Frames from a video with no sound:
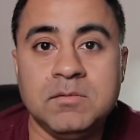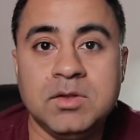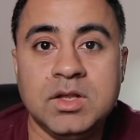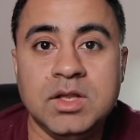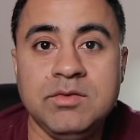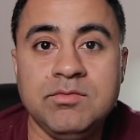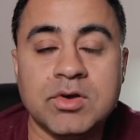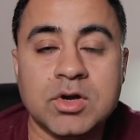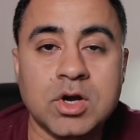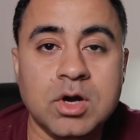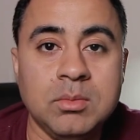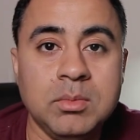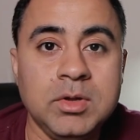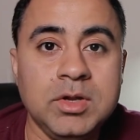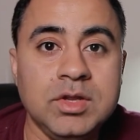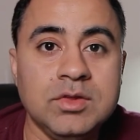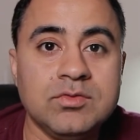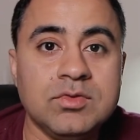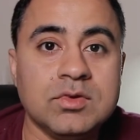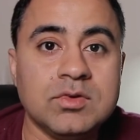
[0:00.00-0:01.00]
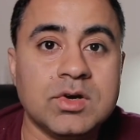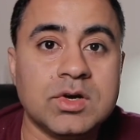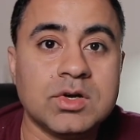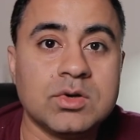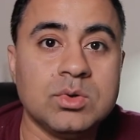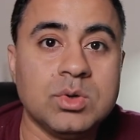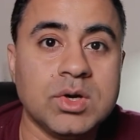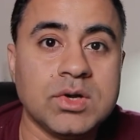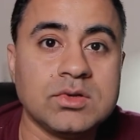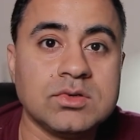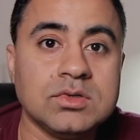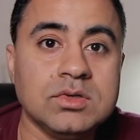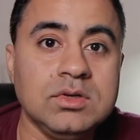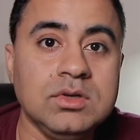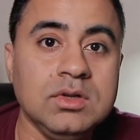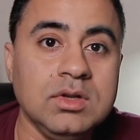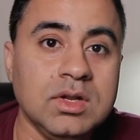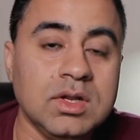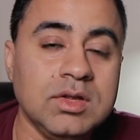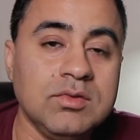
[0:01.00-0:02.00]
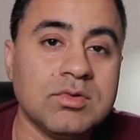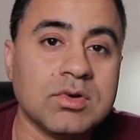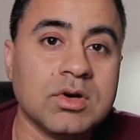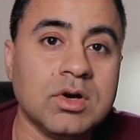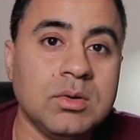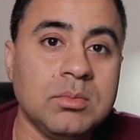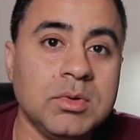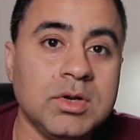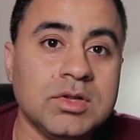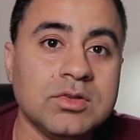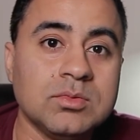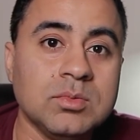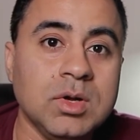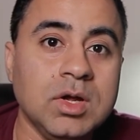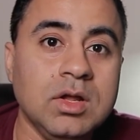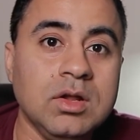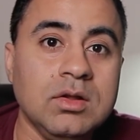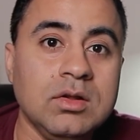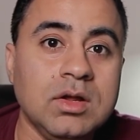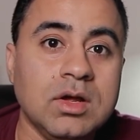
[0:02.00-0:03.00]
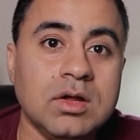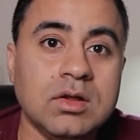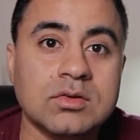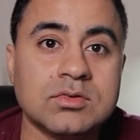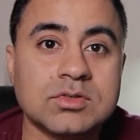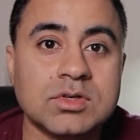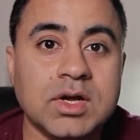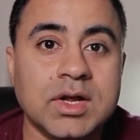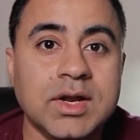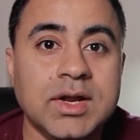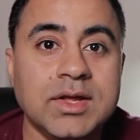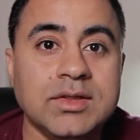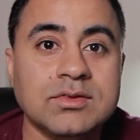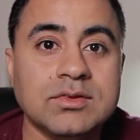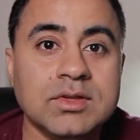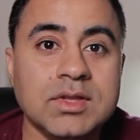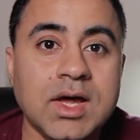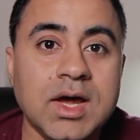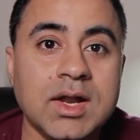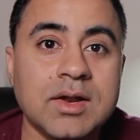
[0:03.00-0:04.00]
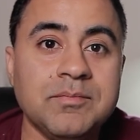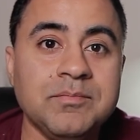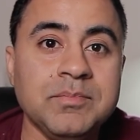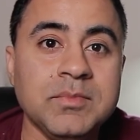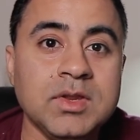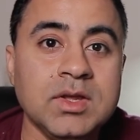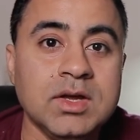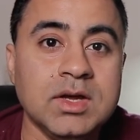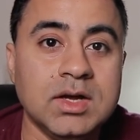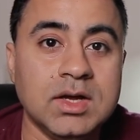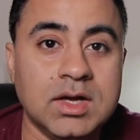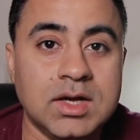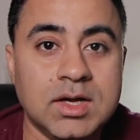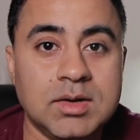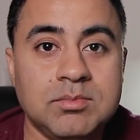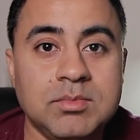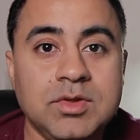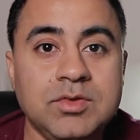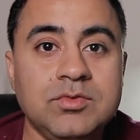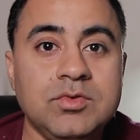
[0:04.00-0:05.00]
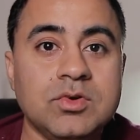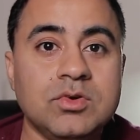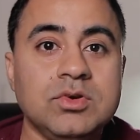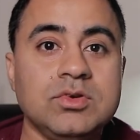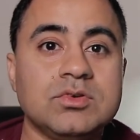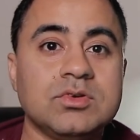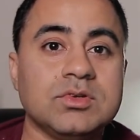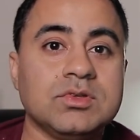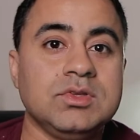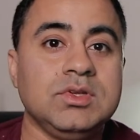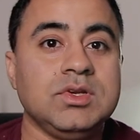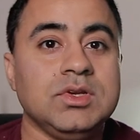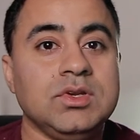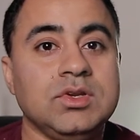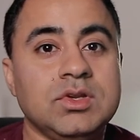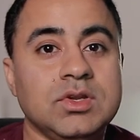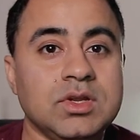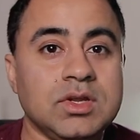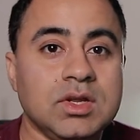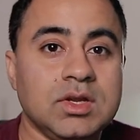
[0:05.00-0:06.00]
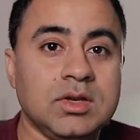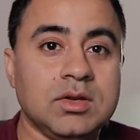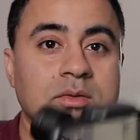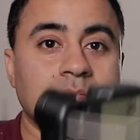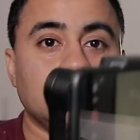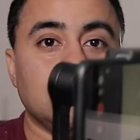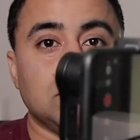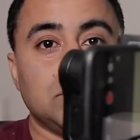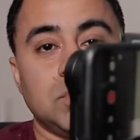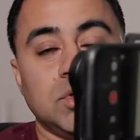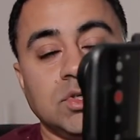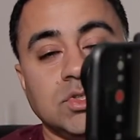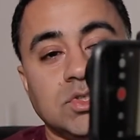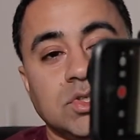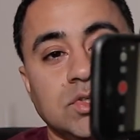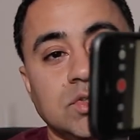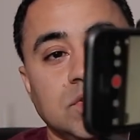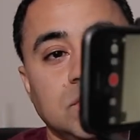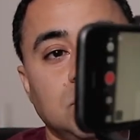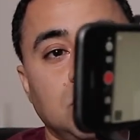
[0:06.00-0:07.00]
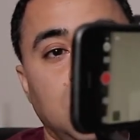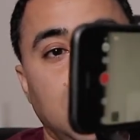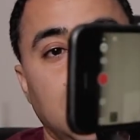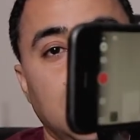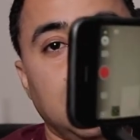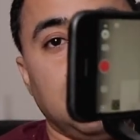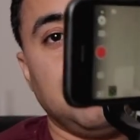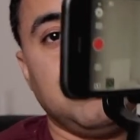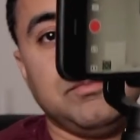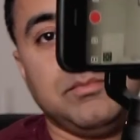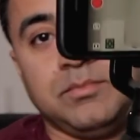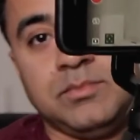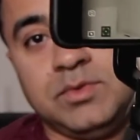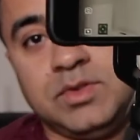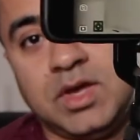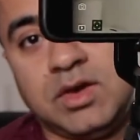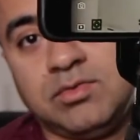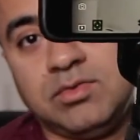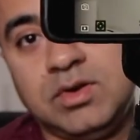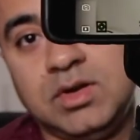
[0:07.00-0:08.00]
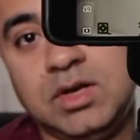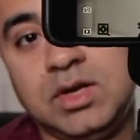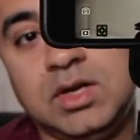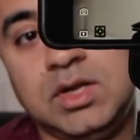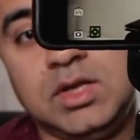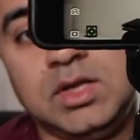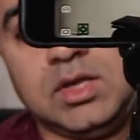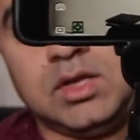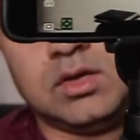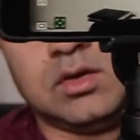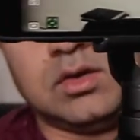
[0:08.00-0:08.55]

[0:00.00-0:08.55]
Leave a comment if you've got a question. Leave a comment as well. I'll try and answer that. If you're interested in purchasing one, definitely